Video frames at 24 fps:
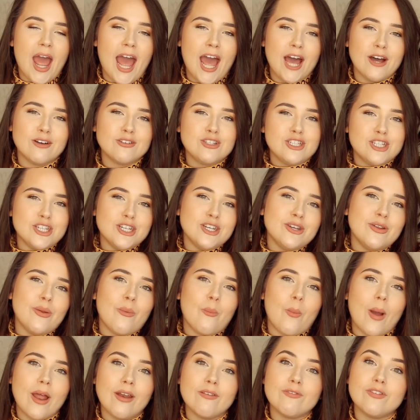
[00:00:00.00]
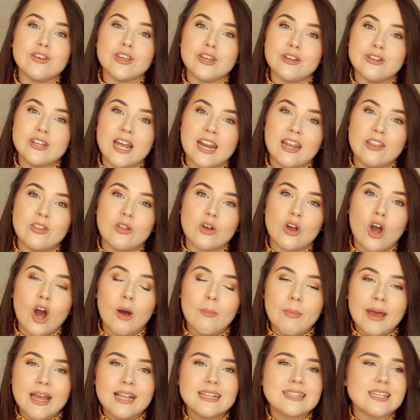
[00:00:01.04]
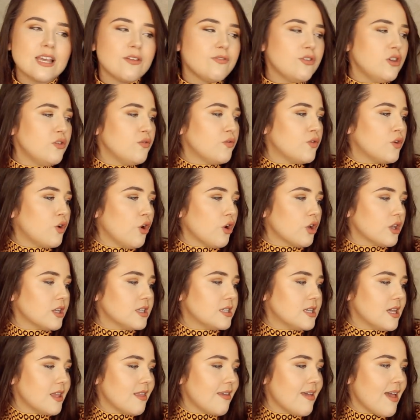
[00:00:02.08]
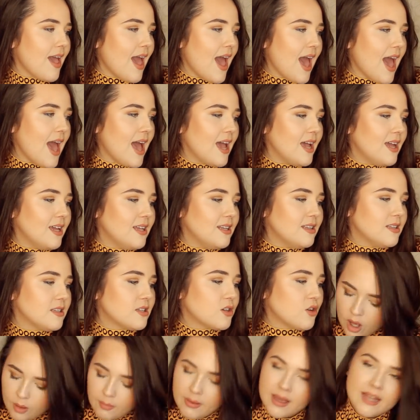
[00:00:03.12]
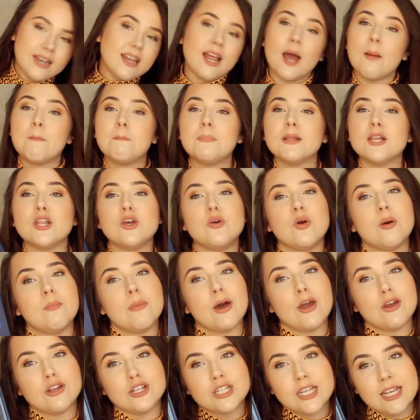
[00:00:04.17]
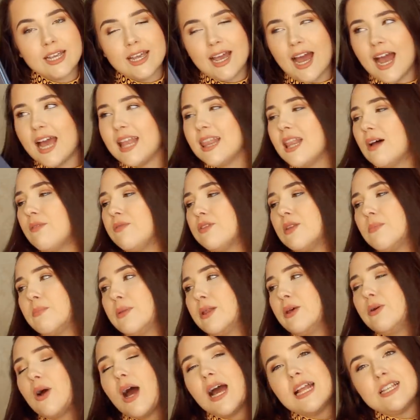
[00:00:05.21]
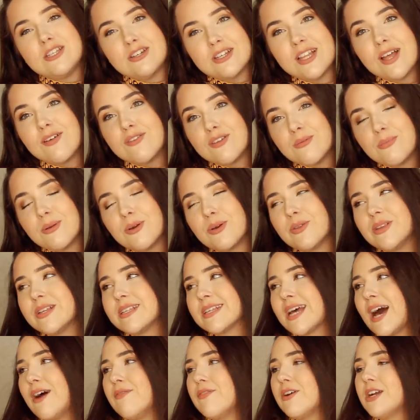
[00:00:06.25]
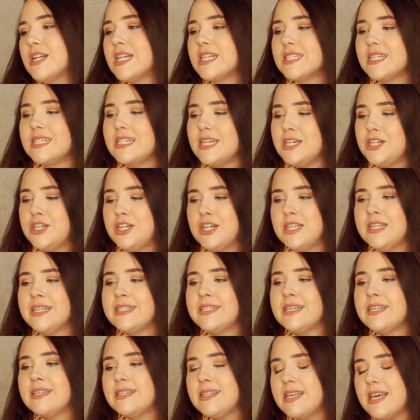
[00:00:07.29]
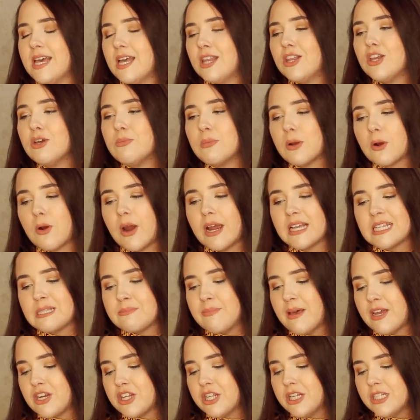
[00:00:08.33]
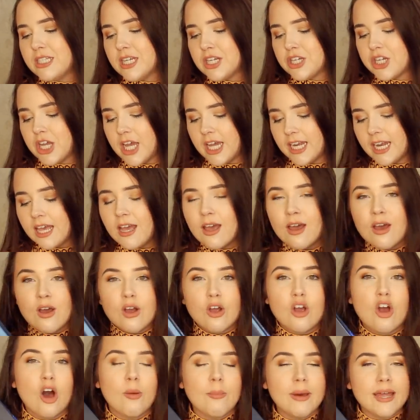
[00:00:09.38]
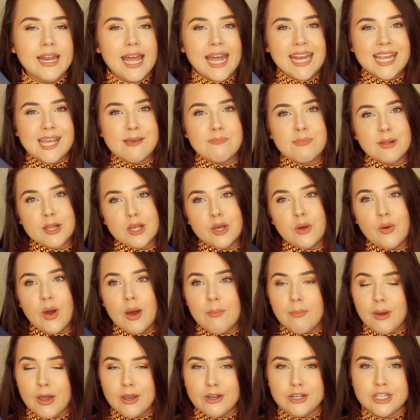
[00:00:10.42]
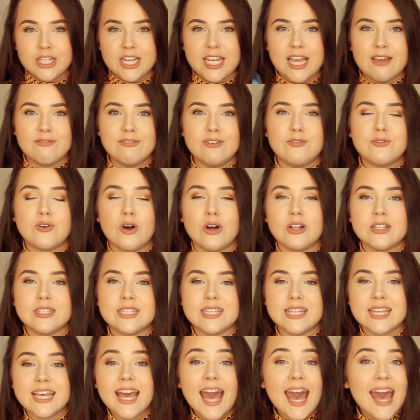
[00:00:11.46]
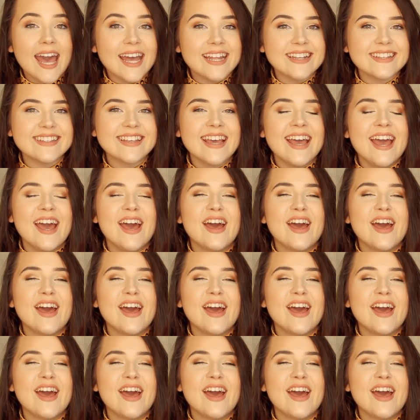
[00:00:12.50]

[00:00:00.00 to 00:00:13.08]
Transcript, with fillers: how June went for you down in the comments. If you've gotten to the end, comment a blue emoji. I love the blue. I do love the blue on this cover in this edition. This is the Illumicrate special edition. Comment any blue emoji if you've gotten to the end.